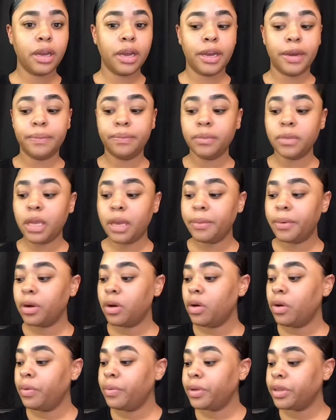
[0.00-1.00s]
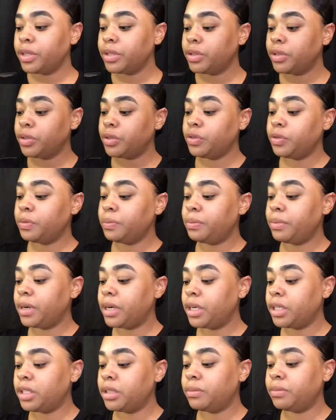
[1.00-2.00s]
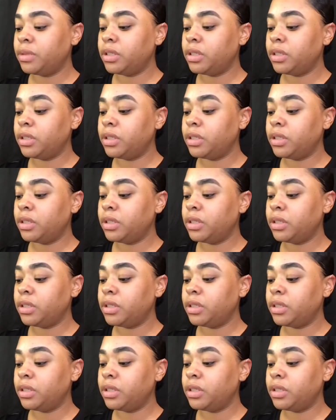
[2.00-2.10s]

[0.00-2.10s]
Alright, now I'm going with a toothbrush.